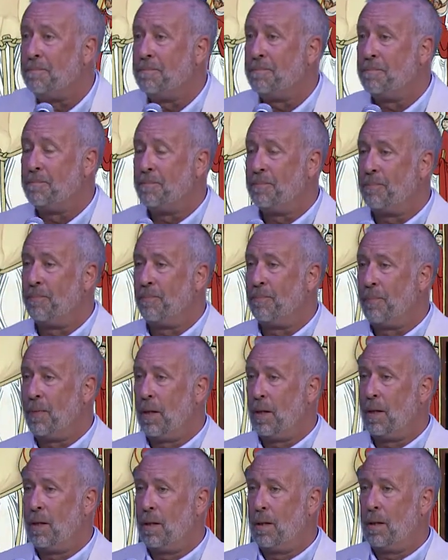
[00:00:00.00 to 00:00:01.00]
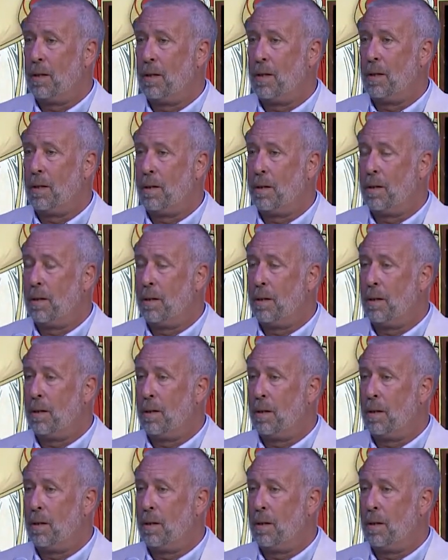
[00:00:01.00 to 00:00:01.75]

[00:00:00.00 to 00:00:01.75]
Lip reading: Nobody speaks.